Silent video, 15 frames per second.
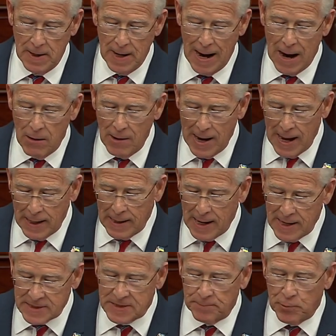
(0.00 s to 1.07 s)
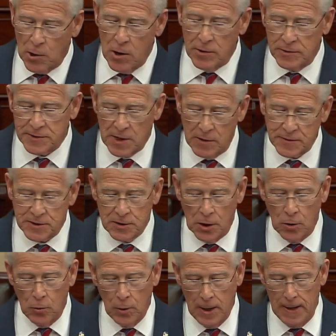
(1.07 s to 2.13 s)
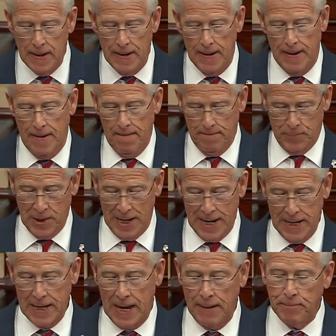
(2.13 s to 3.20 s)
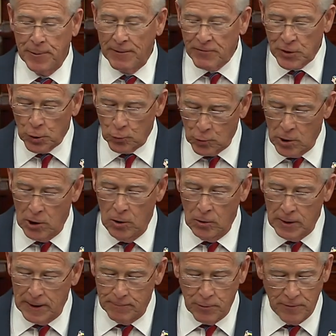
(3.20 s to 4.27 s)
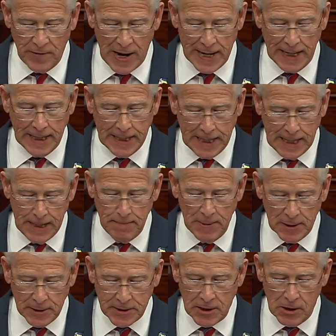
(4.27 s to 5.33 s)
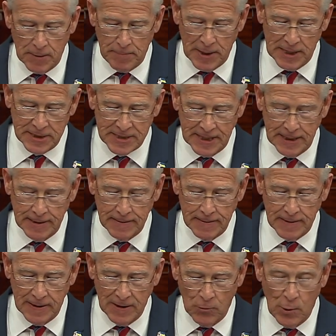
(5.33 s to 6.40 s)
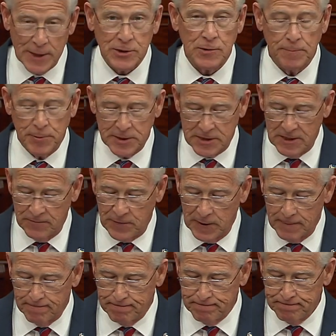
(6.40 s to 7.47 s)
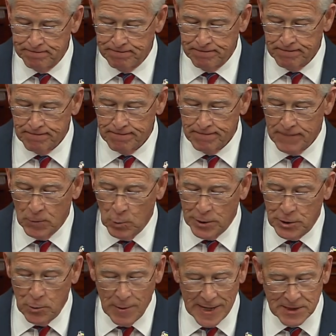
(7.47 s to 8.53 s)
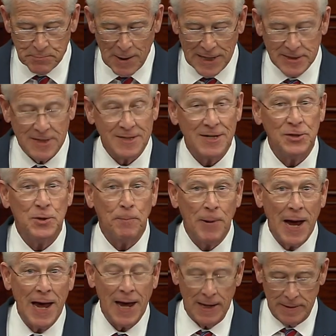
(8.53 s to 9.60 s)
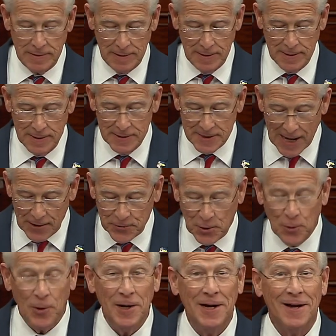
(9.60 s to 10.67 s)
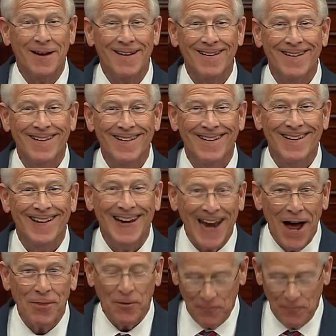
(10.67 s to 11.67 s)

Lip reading: Our allies and partners also play a pivotal role in providing key military basing in the Western Pacific. With U.S. bases in Japan, South Korea, and now the